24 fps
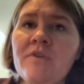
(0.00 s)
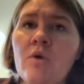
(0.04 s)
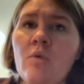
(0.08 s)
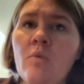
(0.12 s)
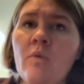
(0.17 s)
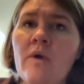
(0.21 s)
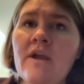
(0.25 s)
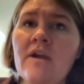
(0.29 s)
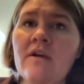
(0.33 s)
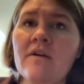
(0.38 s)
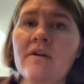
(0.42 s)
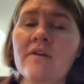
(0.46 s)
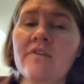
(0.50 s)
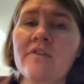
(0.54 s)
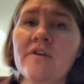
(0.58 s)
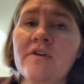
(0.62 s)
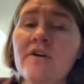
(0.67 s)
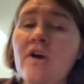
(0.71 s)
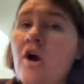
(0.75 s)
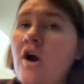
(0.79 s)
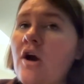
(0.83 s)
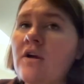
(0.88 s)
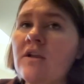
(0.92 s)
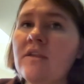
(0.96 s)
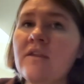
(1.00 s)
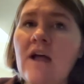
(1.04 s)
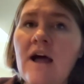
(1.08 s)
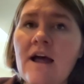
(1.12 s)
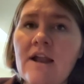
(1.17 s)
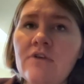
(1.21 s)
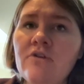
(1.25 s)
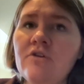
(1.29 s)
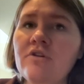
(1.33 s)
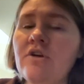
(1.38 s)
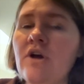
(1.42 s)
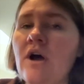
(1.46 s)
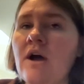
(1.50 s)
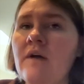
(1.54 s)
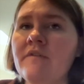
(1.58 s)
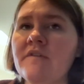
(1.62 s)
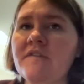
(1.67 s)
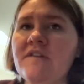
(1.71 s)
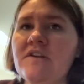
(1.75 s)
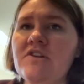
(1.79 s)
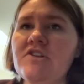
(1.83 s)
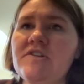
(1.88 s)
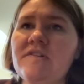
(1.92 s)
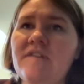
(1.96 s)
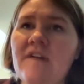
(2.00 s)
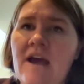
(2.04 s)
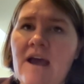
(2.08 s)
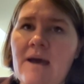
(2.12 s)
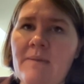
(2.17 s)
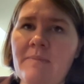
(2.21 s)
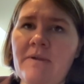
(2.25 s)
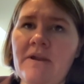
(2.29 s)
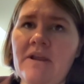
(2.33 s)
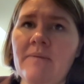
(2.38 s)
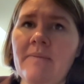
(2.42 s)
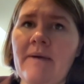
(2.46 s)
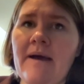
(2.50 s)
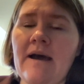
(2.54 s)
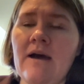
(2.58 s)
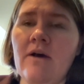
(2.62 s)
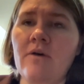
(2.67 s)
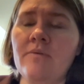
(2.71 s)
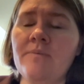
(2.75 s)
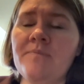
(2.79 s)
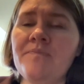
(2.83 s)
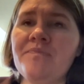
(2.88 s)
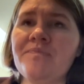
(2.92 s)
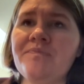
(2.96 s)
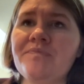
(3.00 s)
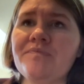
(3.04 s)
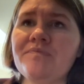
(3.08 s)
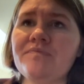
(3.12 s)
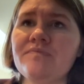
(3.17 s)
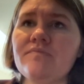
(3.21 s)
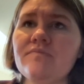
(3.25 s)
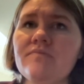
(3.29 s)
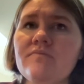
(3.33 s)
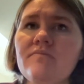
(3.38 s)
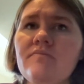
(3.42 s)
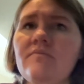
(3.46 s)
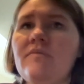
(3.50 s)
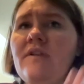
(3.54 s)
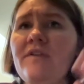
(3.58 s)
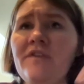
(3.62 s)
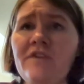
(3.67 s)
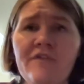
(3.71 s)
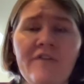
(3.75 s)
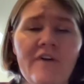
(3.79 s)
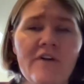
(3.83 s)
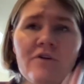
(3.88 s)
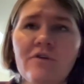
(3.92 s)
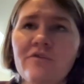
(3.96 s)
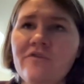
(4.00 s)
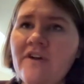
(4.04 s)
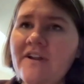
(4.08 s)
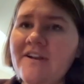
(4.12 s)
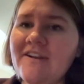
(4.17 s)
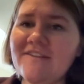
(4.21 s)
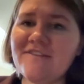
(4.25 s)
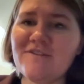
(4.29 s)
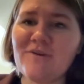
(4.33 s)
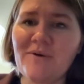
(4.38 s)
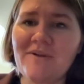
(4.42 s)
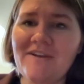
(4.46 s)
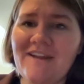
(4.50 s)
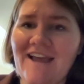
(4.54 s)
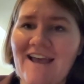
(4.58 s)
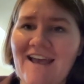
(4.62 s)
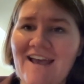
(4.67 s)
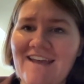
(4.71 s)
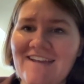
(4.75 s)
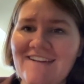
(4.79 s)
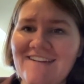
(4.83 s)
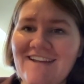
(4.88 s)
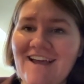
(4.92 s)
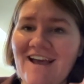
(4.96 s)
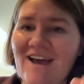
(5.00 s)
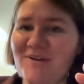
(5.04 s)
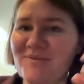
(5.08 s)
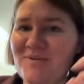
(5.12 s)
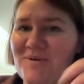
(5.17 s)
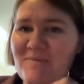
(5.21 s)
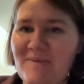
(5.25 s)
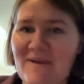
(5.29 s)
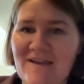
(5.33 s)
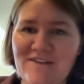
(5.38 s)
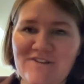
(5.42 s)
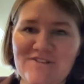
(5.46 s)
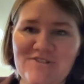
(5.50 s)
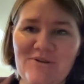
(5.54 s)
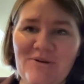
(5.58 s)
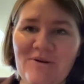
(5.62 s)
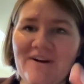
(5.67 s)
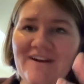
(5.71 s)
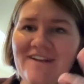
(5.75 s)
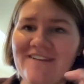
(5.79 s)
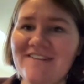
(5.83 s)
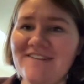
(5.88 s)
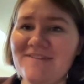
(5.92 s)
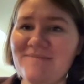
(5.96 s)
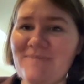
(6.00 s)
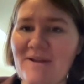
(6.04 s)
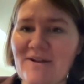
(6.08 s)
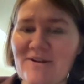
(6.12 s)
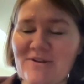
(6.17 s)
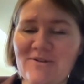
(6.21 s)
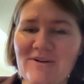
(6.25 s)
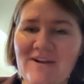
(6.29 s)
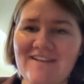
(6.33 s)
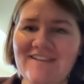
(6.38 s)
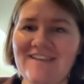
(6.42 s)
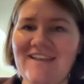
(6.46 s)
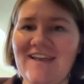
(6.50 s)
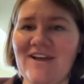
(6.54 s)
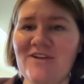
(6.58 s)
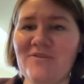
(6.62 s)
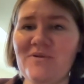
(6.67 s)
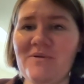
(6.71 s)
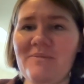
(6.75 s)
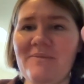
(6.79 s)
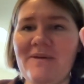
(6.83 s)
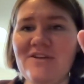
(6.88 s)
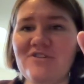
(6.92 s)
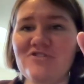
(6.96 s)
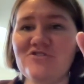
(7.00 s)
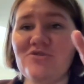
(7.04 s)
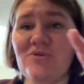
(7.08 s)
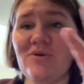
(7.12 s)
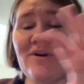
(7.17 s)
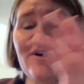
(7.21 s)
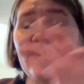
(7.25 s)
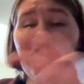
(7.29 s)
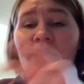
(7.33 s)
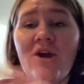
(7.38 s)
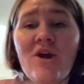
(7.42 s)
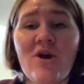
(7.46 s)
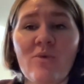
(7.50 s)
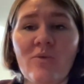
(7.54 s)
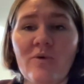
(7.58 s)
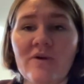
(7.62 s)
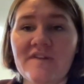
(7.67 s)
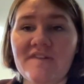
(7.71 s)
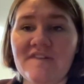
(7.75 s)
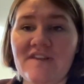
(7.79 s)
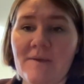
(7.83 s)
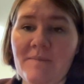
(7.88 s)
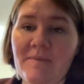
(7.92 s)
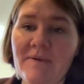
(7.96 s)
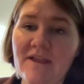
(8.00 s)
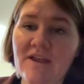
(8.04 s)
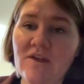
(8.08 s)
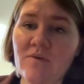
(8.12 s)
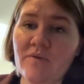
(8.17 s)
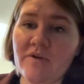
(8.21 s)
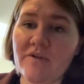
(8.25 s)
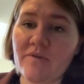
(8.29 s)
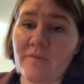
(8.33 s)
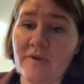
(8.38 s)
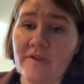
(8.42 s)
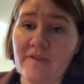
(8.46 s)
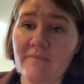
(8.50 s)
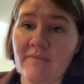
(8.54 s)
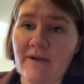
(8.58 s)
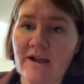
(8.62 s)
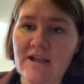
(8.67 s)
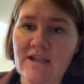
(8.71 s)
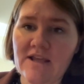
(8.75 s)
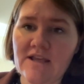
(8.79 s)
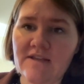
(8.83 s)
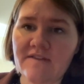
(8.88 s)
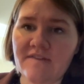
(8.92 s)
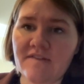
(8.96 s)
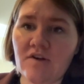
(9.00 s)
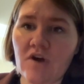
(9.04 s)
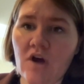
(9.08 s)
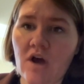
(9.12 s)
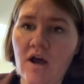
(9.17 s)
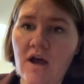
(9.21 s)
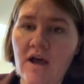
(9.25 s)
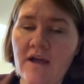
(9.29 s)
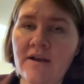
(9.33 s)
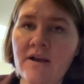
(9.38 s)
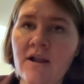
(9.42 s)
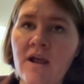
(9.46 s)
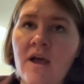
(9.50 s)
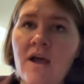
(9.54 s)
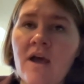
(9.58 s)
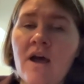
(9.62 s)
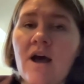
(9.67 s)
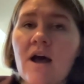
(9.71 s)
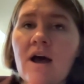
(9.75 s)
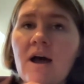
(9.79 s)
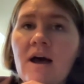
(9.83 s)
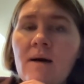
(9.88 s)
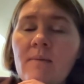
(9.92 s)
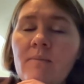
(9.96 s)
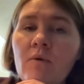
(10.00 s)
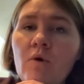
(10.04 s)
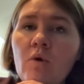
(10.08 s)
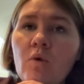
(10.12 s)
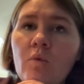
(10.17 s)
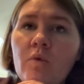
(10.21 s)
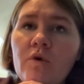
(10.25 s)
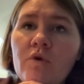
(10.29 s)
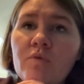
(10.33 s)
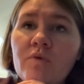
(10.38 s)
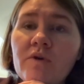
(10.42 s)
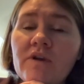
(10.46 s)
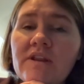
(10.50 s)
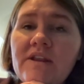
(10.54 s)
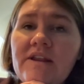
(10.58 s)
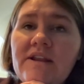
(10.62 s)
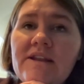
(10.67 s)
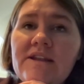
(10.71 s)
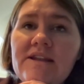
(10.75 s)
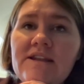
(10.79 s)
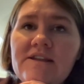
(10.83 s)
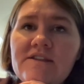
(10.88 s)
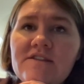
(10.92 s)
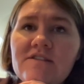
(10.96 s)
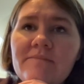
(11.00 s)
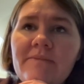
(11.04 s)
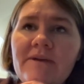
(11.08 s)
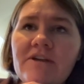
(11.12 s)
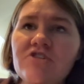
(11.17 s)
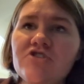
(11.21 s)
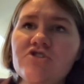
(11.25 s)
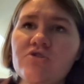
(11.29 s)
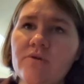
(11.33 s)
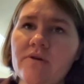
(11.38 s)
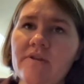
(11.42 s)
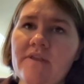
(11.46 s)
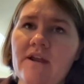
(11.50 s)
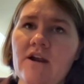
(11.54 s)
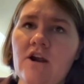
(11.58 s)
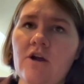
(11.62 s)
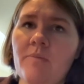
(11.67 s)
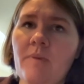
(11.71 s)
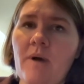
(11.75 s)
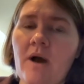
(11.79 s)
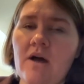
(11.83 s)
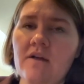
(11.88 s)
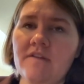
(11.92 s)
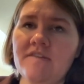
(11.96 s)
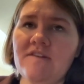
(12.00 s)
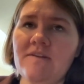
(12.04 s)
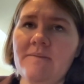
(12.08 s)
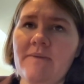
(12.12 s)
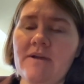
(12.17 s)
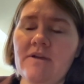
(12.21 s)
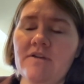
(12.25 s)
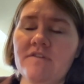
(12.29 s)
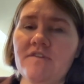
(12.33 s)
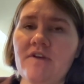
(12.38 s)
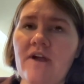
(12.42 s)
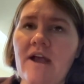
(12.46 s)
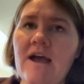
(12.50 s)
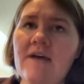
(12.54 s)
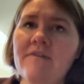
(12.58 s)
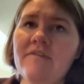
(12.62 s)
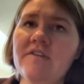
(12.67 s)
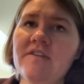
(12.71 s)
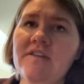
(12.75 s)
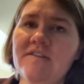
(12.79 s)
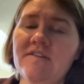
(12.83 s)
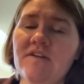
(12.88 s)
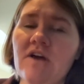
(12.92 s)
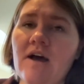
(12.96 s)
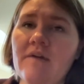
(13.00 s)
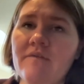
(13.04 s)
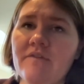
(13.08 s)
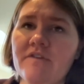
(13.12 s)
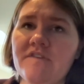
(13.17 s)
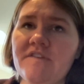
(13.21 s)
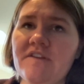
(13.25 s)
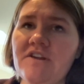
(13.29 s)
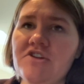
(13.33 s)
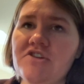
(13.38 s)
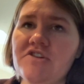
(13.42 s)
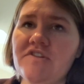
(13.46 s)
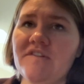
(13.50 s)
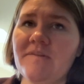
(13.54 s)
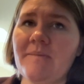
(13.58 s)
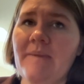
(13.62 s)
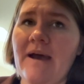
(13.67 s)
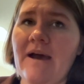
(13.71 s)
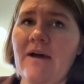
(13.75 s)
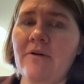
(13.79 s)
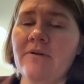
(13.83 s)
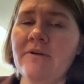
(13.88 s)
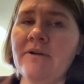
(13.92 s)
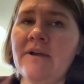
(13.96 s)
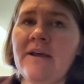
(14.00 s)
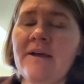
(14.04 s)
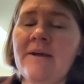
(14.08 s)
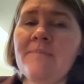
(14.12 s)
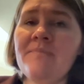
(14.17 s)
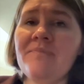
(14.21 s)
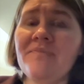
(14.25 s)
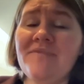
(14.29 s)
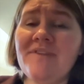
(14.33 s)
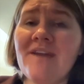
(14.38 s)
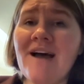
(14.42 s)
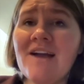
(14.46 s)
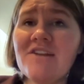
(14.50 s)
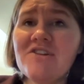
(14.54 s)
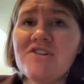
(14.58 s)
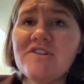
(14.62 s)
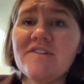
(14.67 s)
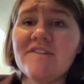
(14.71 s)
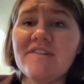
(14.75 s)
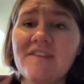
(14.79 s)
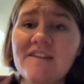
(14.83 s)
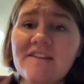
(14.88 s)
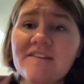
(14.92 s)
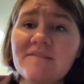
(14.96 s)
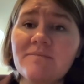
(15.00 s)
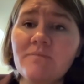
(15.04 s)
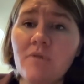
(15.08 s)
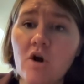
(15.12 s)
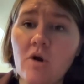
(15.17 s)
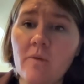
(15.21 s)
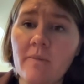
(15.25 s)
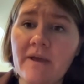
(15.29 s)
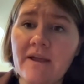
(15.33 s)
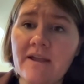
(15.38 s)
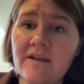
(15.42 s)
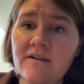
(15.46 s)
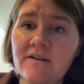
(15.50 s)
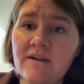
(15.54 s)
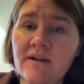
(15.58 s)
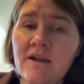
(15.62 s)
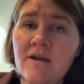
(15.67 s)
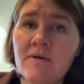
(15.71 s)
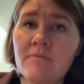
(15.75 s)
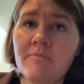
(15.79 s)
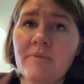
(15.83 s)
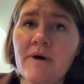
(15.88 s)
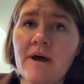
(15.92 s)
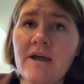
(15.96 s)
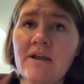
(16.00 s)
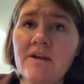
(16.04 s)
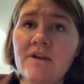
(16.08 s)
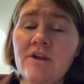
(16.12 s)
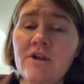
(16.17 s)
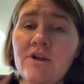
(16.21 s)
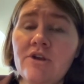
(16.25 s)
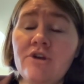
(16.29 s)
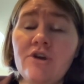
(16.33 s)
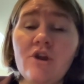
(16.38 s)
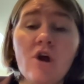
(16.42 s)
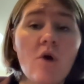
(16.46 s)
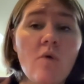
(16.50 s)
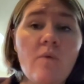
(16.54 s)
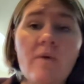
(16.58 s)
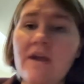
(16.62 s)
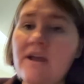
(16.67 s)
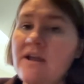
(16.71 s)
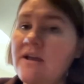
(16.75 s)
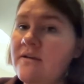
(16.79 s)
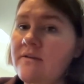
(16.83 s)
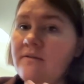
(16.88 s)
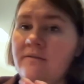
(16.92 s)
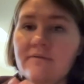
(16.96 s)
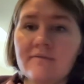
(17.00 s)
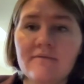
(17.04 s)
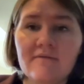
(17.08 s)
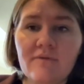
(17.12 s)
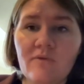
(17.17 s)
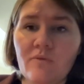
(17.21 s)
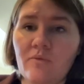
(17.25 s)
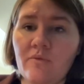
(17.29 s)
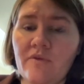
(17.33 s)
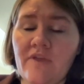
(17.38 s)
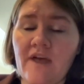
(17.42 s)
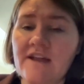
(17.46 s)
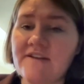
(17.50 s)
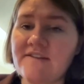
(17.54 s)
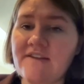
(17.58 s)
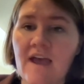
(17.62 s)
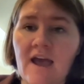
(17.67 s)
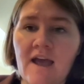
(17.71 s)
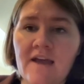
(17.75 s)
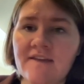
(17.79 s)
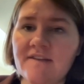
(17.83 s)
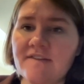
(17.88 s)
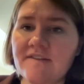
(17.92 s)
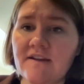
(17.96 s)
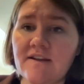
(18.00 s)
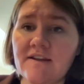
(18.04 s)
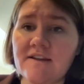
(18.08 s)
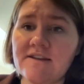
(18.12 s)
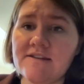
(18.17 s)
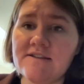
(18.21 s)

where there are a lot of good conversations happening about the federal funding is going to end. How do we make sure it's spent correctly? How do we make sure we're stepping in when the money is gone? Um, we really need to make sure that our policymakers are having these conversations about not just this moment, but knowing that tech is going to